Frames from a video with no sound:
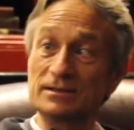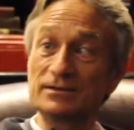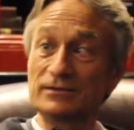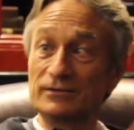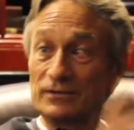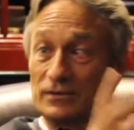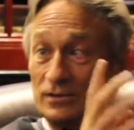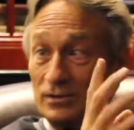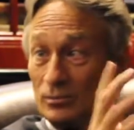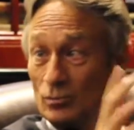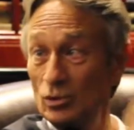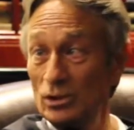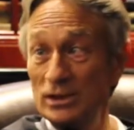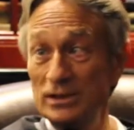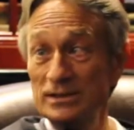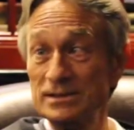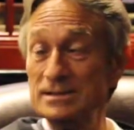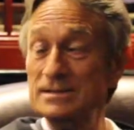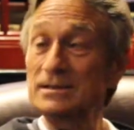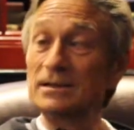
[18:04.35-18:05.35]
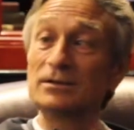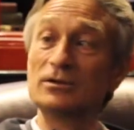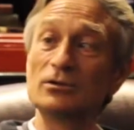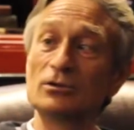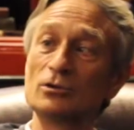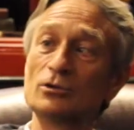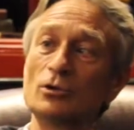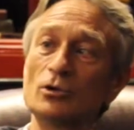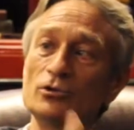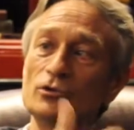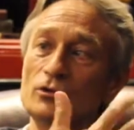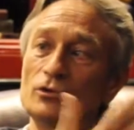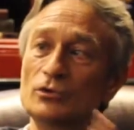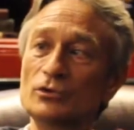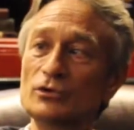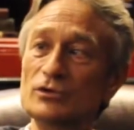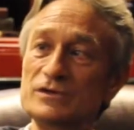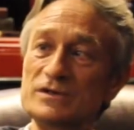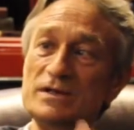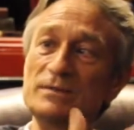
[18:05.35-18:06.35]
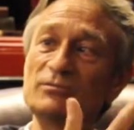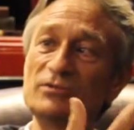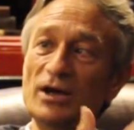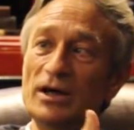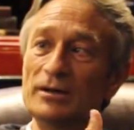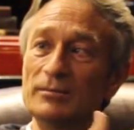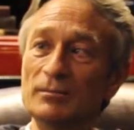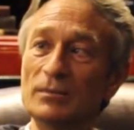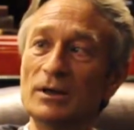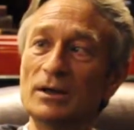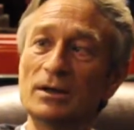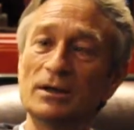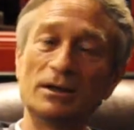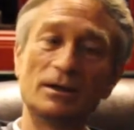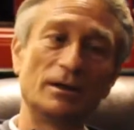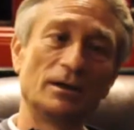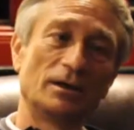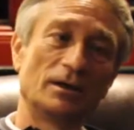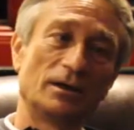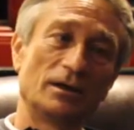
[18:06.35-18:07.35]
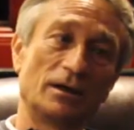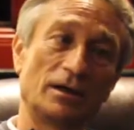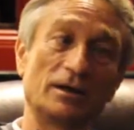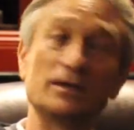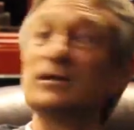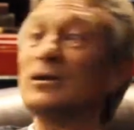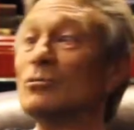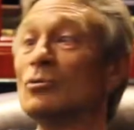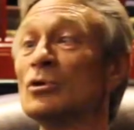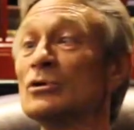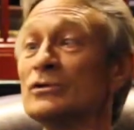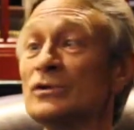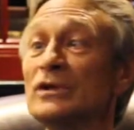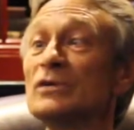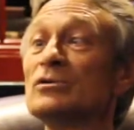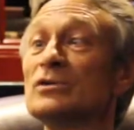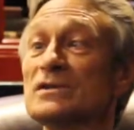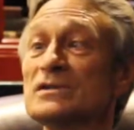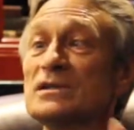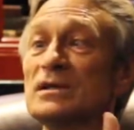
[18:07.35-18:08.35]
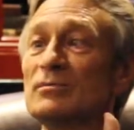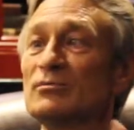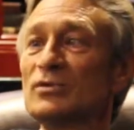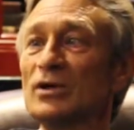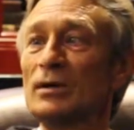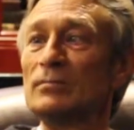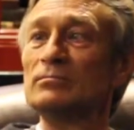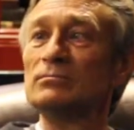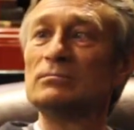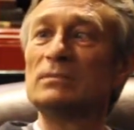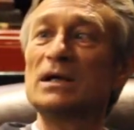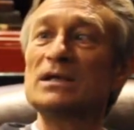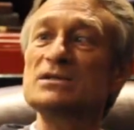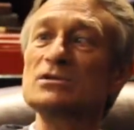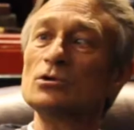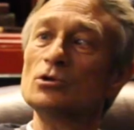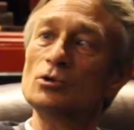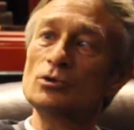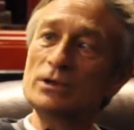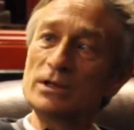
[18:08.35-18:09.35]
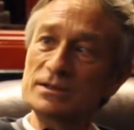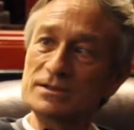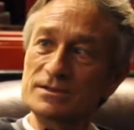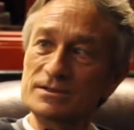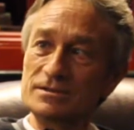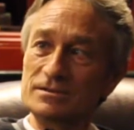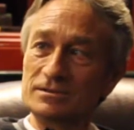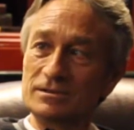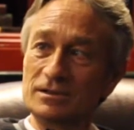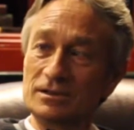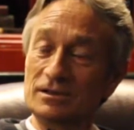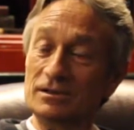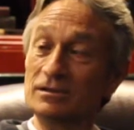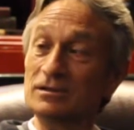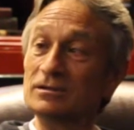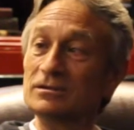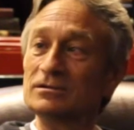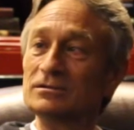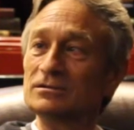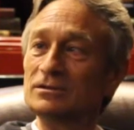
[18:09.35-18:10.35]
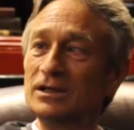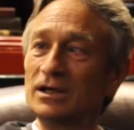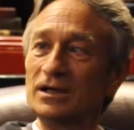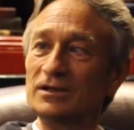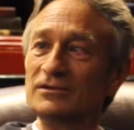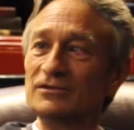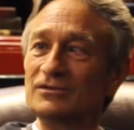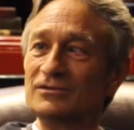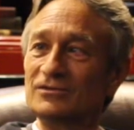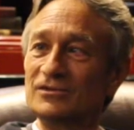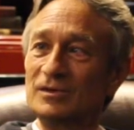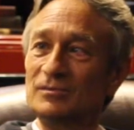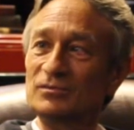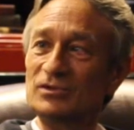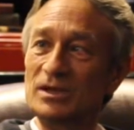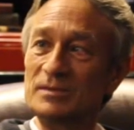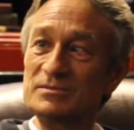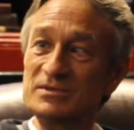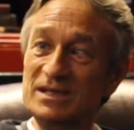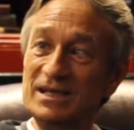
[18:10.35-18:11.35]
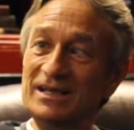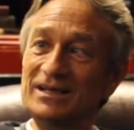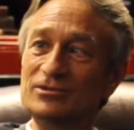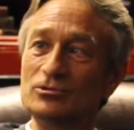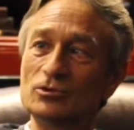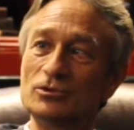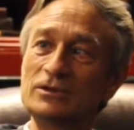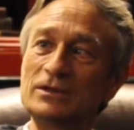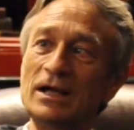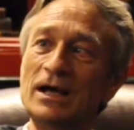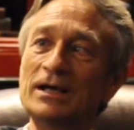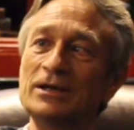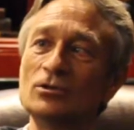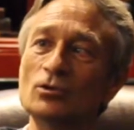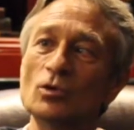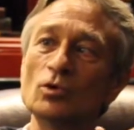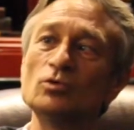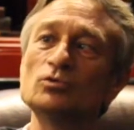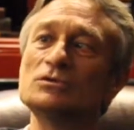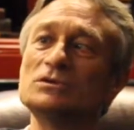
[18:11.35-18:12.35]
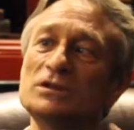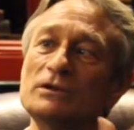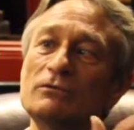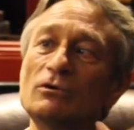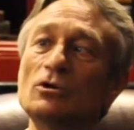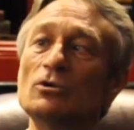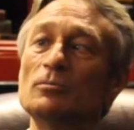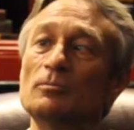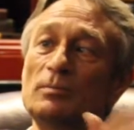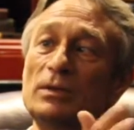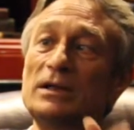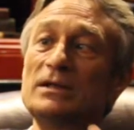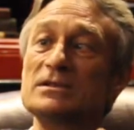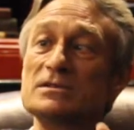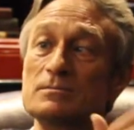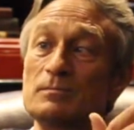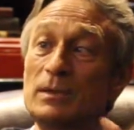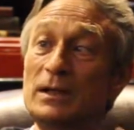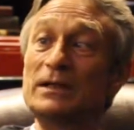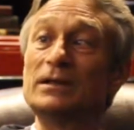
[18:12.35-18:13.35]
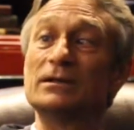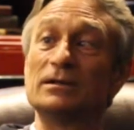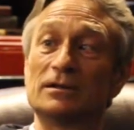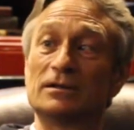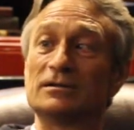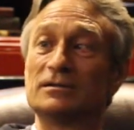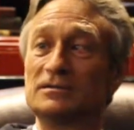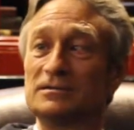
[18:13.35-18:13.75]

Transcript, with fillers: and uh, Müllers and on, on the same time, and they won in the same time. Barcelona's uh, they had sometimes eight or nine own developed players playing